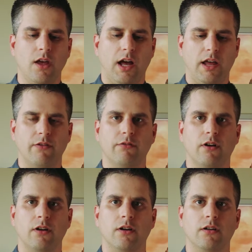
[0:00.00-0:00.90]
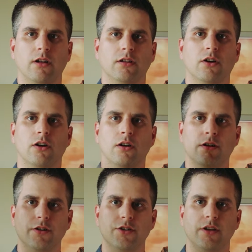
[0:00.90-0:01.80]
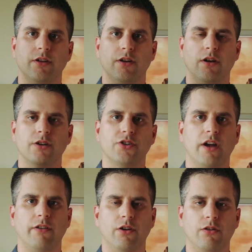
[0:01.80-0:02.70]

I have a large hard drive at